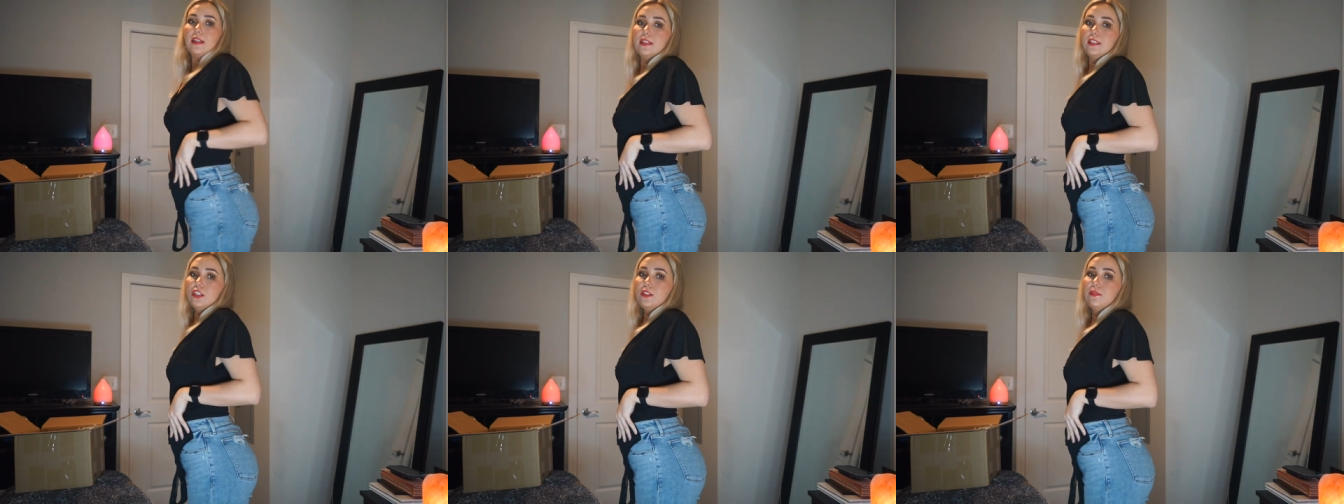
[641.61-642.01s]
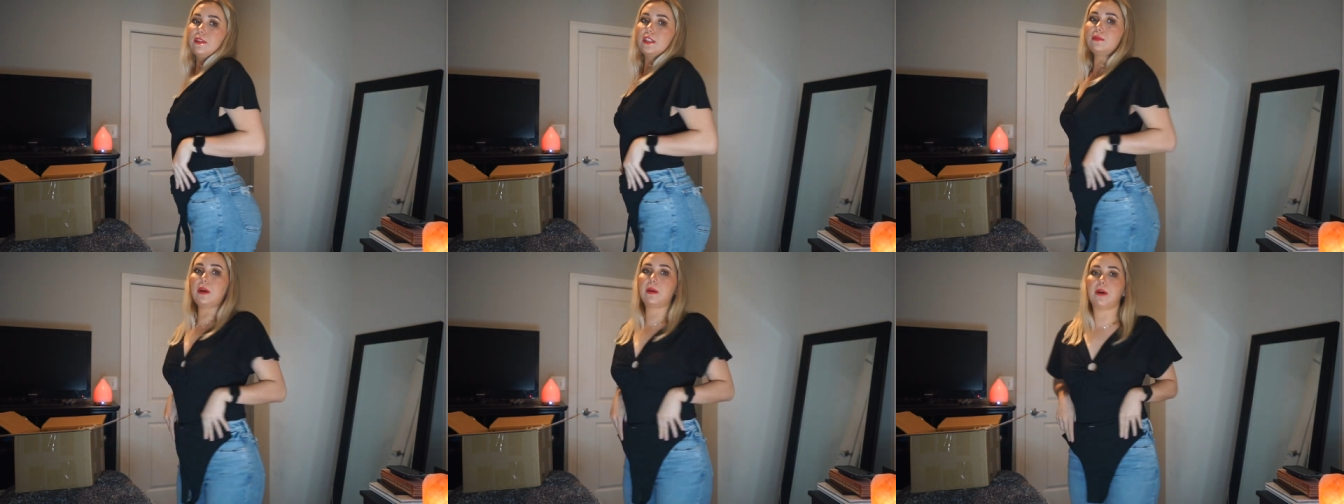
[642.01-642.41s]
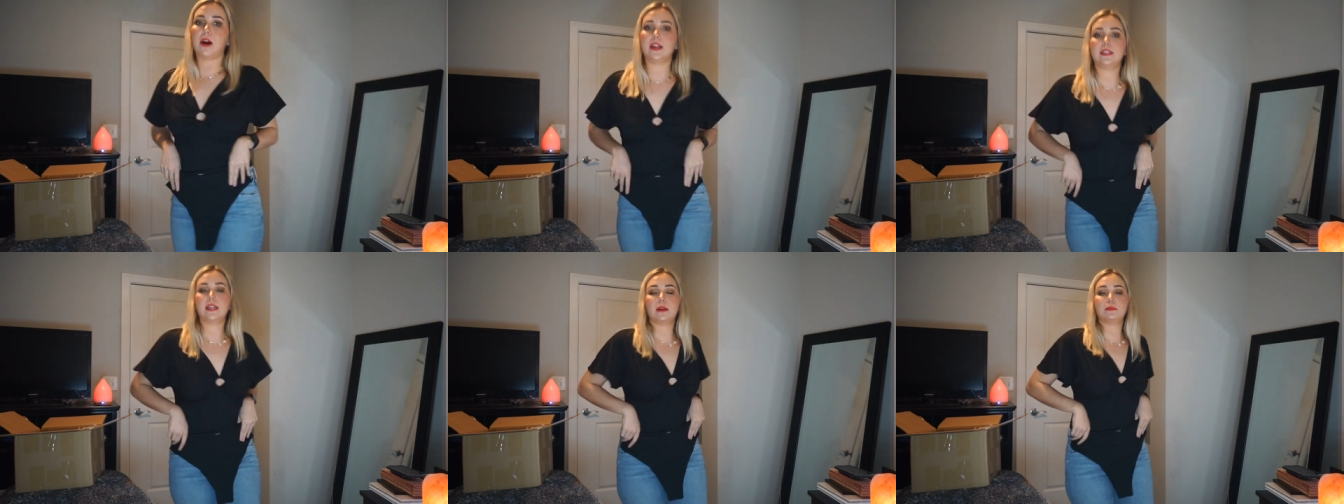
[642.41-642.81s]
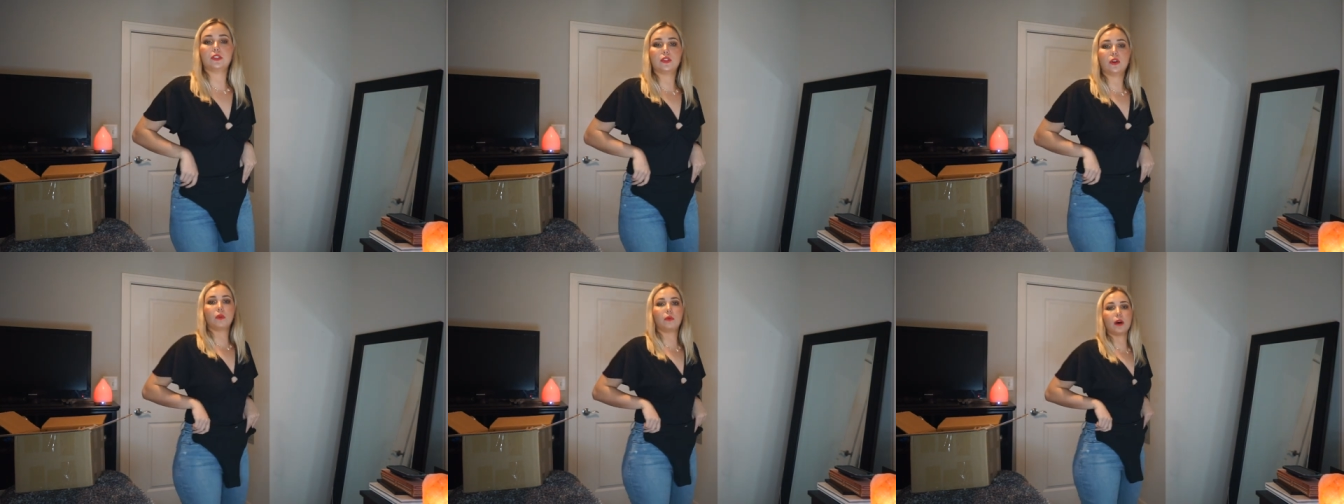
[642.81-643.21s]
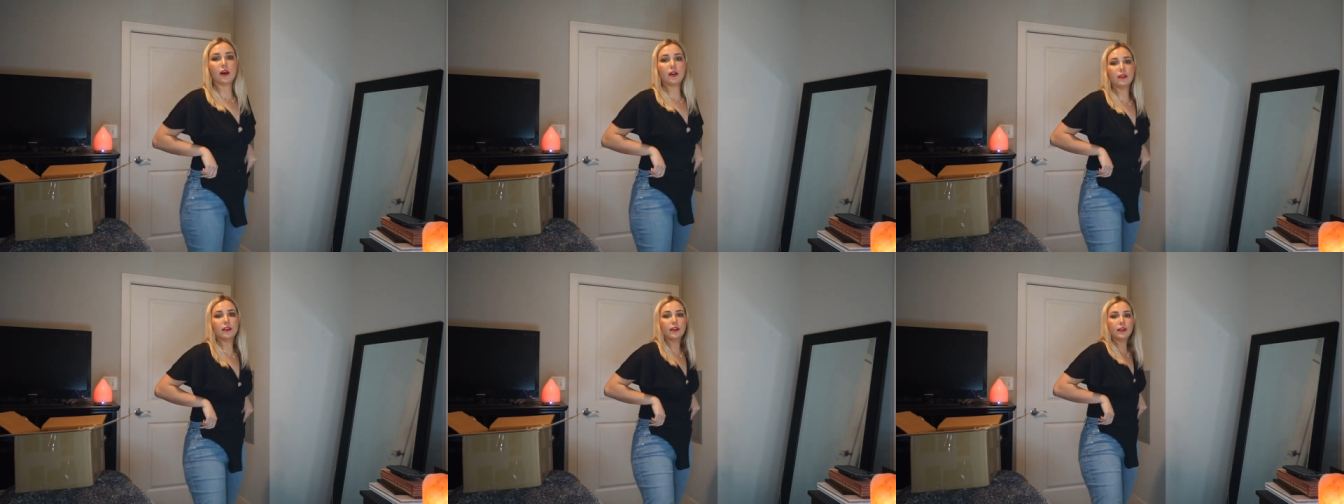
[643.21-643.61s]
it just fits my body type so
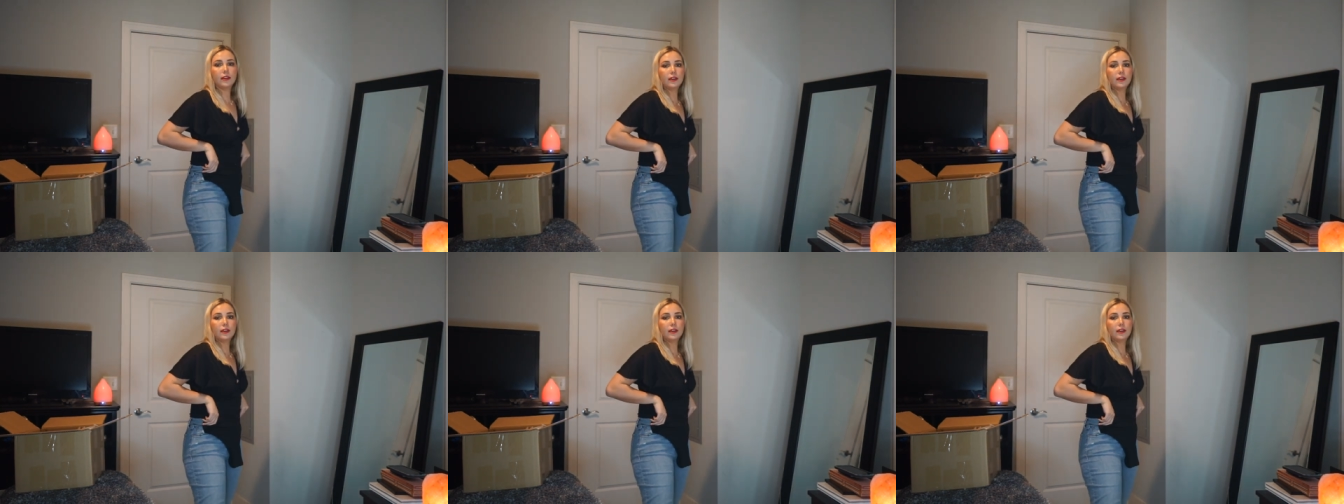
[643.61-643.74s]
well.